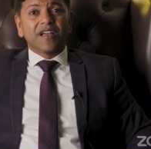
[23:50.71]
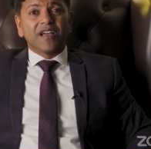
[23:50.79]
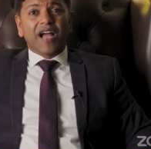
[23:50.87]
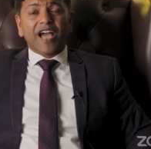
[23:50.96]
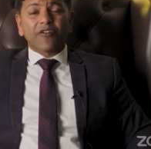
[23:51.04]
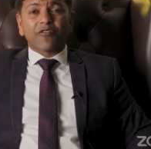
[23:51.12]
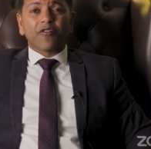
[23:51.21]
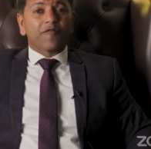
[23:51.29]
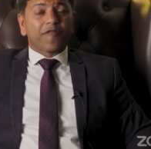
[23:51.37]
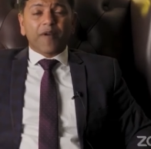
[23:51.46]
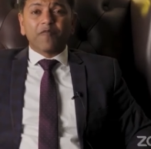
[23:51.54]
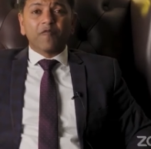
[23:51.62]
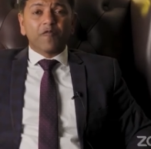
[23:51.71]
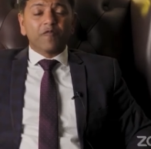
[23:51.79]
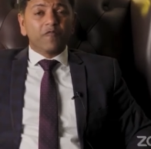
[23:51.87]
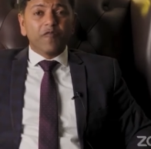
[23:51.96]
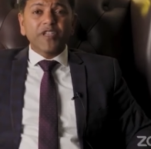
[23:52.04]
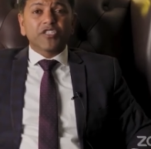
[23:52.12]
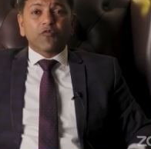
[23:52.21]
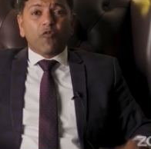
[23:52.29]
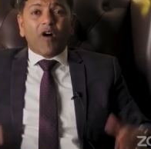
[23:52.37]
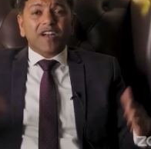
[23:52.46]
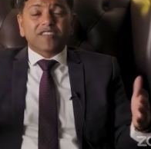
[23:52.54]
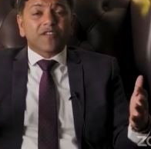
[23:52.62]
I don't know from which
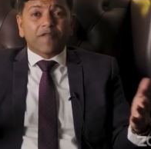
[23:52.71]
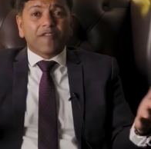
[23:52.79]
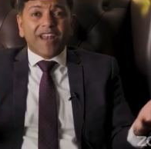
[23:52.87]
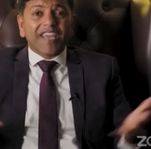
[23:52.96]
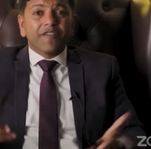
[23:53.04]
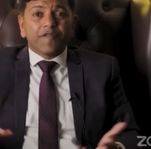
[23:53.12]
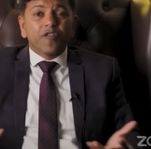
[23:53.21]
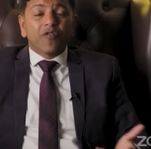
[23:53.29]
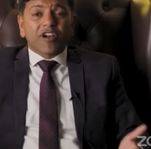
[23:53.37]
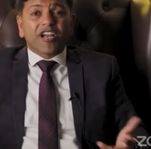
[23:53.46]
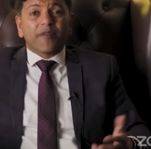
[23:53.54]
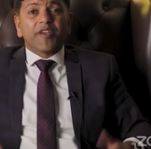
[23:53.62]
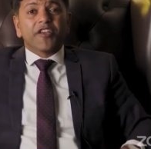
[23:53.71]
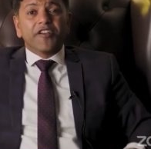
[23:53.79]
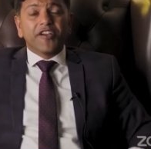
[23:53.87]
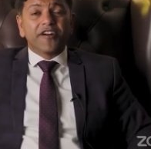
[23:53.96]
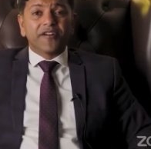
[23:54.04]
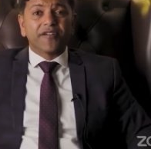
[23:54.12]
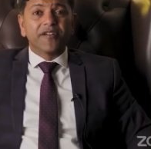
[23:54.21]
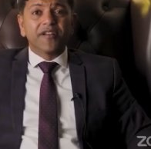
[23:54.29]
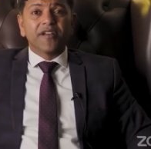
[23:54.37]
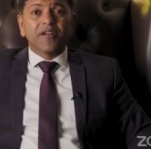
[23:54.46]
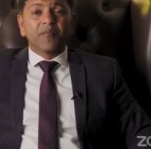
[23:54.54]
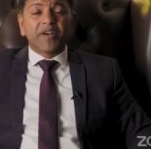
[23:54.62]
walks of life you are coming here,
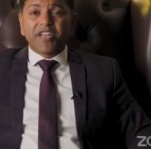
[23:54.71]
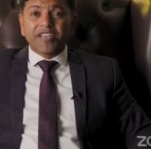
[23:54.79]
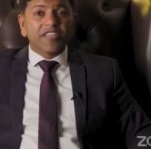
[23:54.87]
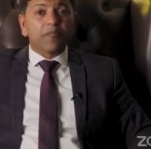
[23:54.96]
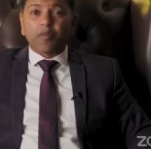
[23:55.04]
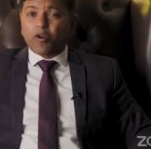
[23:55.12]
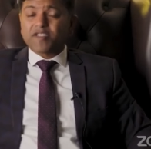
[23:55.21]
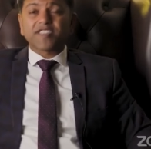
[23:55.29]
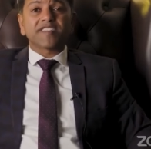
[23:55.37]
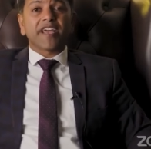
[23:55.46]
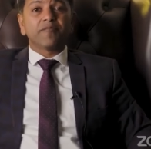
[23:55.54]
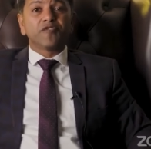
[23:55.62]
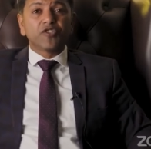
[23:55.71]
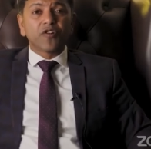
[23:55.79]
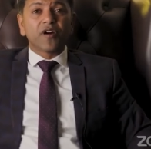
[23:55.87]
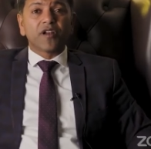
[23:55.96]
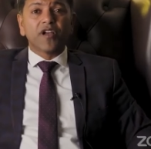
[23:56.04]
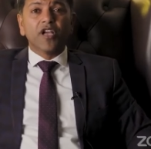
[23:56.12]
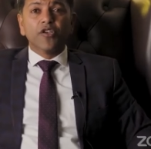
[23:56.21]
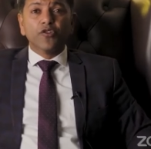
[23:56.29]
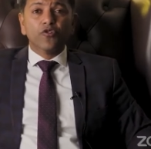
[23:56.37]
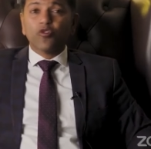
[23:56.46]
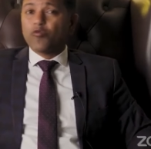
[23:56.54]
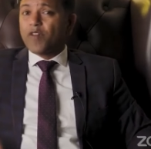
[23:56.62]
but in the process, I'm sure
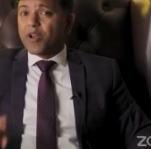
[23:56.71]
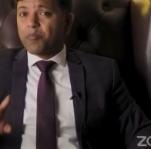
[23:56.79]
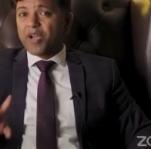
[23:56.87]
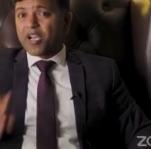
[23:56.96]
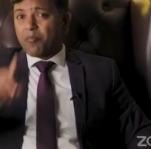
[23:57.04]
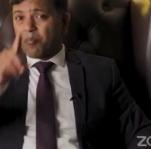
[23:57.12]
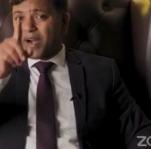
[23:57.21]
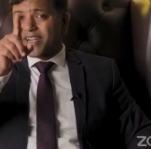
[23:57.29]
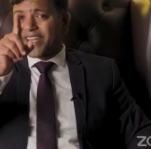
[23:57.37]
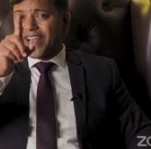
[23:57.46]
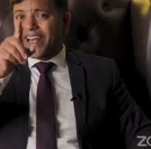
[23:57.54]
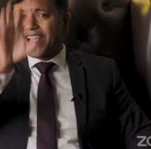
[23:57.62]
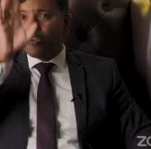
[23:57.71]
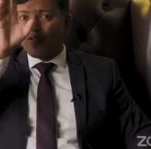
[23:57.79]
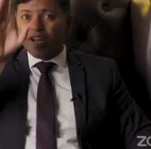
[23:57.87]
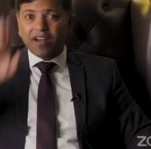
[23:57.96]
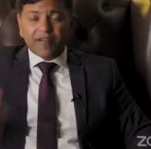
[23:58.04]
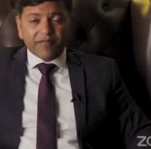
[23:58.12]
you will become multilingual.